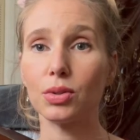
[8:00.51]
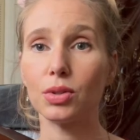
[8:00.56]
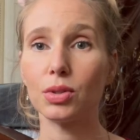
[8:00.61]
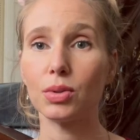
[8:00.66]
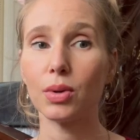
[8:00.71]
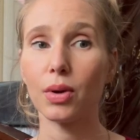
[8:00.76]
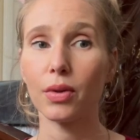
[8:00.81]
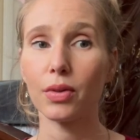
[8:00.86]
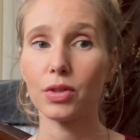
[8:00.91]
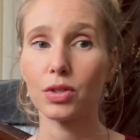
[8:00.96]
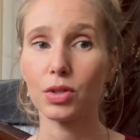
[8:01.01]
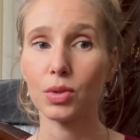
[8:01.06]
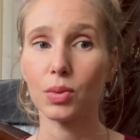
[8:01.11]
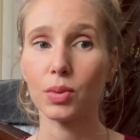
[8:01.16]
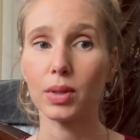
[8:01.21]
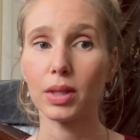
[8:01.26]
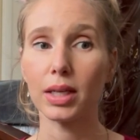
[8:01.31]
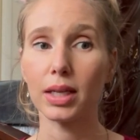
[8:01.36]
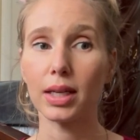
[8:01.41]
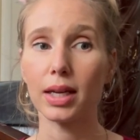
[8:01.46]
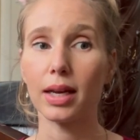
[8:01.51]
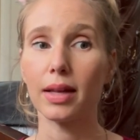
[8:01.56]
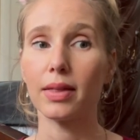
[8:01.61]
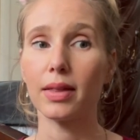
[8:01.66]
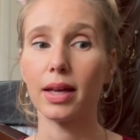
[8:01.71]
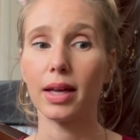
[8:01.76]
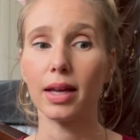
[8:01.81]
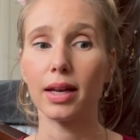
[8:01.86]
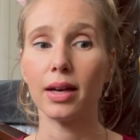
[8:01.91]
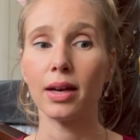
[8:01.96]
do all the schooling and
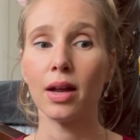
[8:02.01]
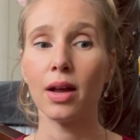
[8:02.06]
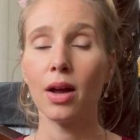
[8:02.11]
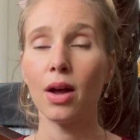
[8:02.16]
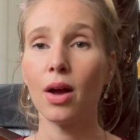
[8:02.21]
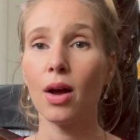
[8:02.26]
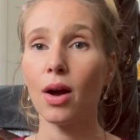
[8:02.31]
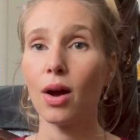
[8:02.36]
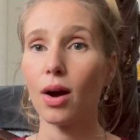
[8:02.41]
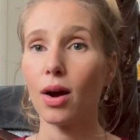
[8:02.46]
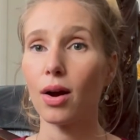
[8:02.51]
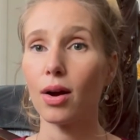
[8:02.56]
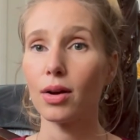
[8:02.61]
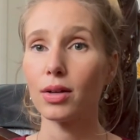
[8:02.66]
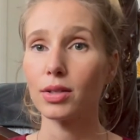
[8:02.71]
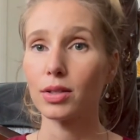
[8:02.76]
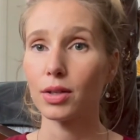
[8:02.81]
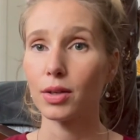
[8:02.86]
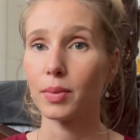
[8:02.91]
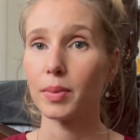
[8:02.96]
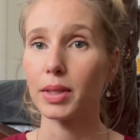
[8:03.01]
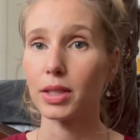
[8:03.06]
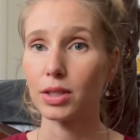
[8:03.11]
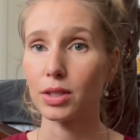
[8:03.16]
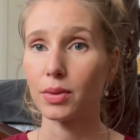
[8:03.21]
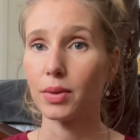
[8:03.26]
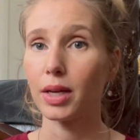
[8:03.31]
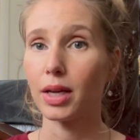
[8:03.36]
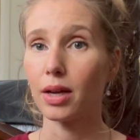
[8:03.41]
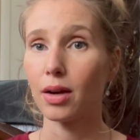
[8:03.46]
then also be
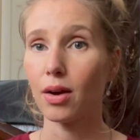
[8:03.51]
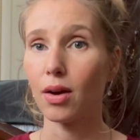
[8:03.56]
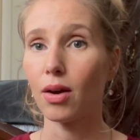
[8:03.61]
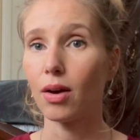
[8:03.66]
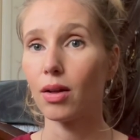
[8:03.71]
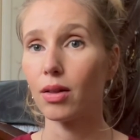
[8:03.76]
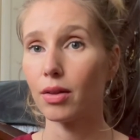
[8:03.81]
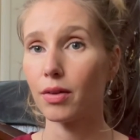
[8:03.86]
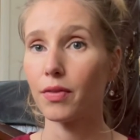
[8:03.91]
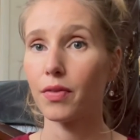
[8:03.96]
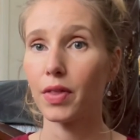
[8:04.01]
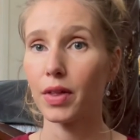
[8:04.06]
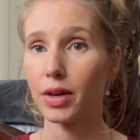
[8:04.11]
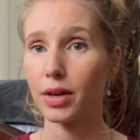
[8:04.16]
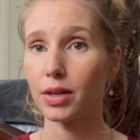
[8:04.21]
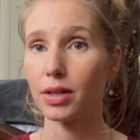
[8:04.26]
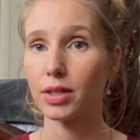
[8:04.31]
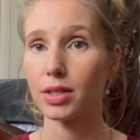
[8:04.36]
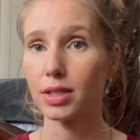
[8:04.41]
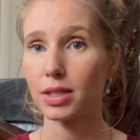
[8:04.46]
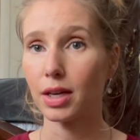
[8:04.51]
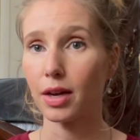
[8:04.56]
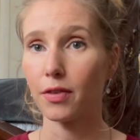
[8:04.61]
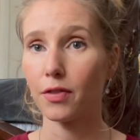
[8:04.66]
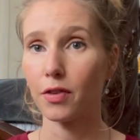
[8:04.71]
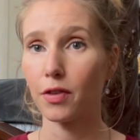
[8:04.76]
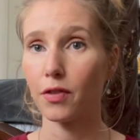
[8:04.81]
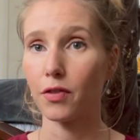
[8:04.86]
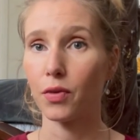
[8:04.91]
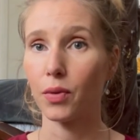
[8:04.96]
doing all of their
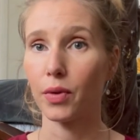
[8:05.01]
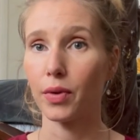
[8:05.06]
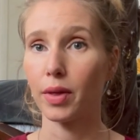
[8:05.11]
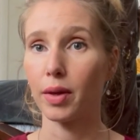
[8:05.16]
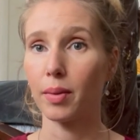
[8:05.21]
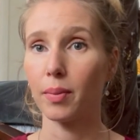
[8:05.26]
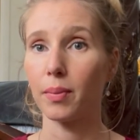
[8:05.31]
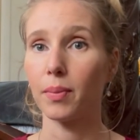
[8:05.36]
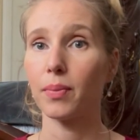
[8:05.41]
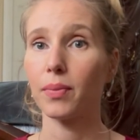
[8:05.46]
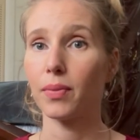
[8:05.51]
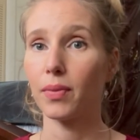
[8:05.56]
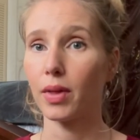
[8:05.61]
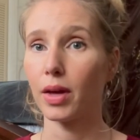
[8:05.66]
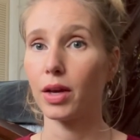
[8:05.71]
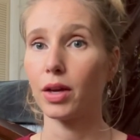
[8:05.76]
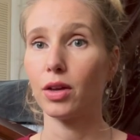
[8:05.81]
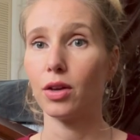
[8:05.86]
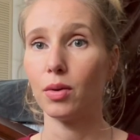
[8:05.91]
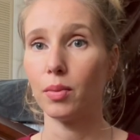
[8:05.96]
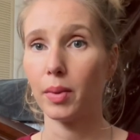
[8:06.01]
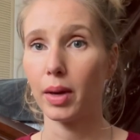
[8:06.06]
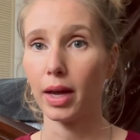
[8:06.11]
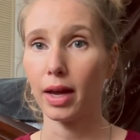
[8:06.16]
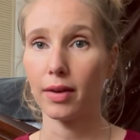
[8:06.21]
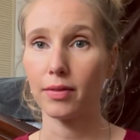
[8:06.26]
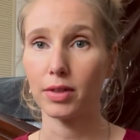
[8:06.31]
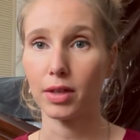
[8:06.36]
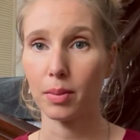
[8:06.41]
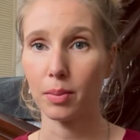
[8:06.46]
stuff for them like you may
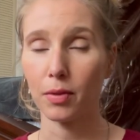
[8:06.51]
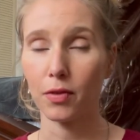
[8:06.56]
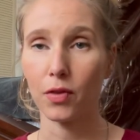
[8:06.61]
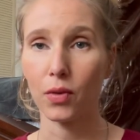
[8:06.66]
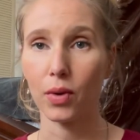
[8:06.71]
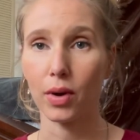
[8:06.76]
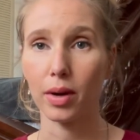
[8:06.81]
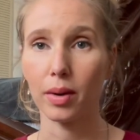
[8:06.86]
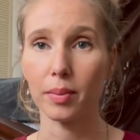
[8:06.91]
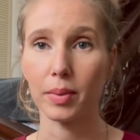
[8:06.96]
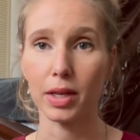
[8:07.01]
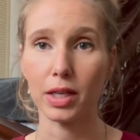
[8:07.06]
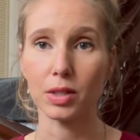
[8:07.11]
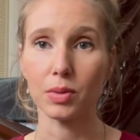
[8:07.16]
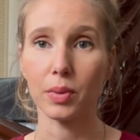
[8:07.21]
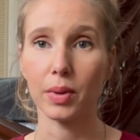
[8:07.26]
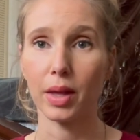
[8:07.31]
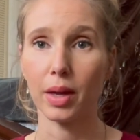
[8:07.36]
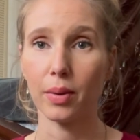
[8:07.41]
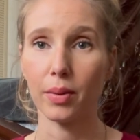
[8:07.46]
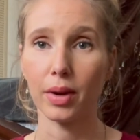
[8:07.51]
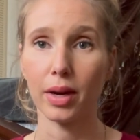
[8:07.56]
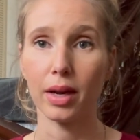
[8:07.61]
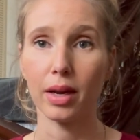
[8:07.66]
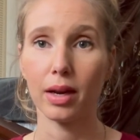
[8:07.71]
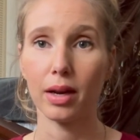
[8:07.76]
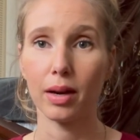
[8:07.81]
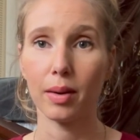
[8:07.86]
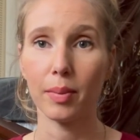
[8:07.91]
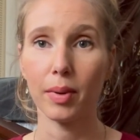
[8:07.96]
have done before. Because when they were
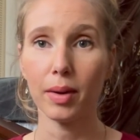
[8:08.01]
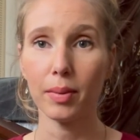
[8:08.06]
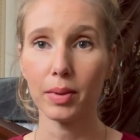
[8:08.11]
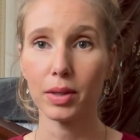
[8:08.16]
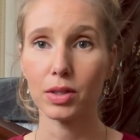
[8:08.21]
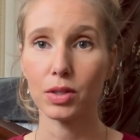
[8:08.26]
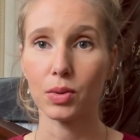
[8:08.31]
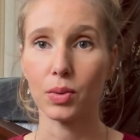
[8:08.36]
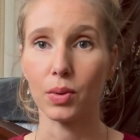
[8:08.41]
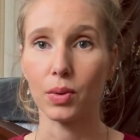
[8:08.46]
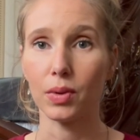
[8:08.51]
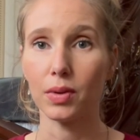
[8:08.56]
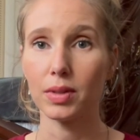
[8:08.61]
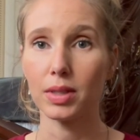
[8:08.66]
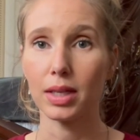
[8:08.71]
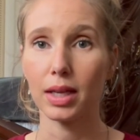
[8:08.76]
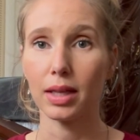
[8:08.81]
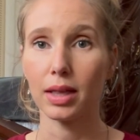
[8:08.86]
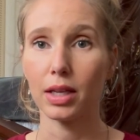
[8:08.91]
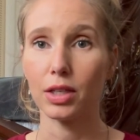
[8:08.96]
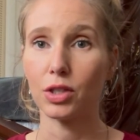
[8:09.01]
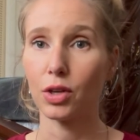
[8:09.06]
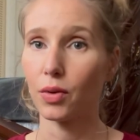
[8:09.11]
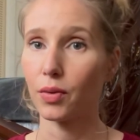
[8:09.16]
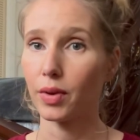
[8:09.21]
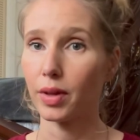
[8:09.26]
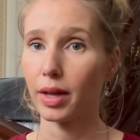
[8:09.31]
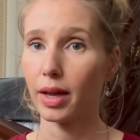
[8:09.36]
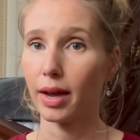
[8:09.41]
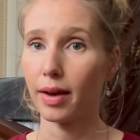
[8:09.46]
in public school, it's like they don't
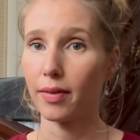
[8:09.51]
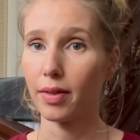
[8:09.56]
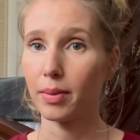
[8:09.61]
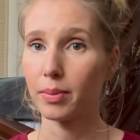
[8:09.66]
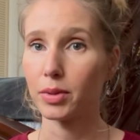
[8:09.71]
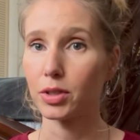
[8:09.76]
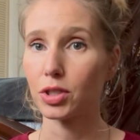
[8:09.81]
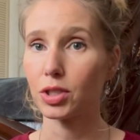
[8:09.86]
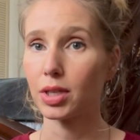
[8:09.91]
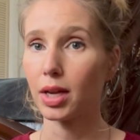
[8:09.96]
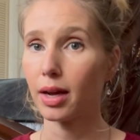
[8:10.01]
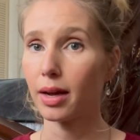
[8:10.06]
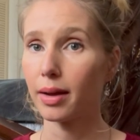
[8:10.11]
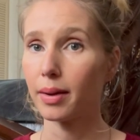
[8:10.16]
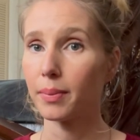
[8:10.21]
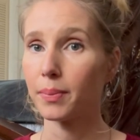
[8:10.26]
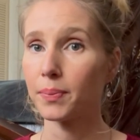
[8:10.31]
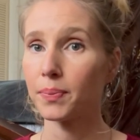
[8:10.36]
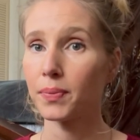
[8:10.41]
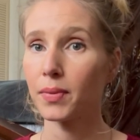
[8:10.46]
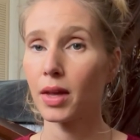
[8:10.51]
really have that much time.